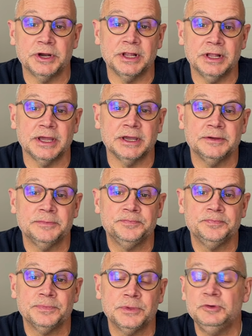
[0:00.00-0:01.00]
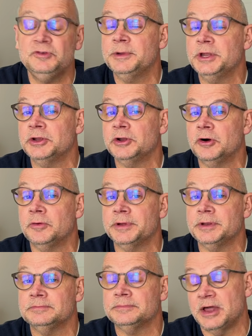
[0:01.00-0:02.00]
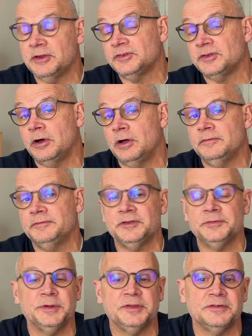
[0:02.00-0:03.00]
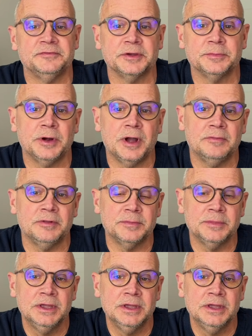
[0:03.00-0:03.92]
to click, which menu to open, how to solve a specific problem.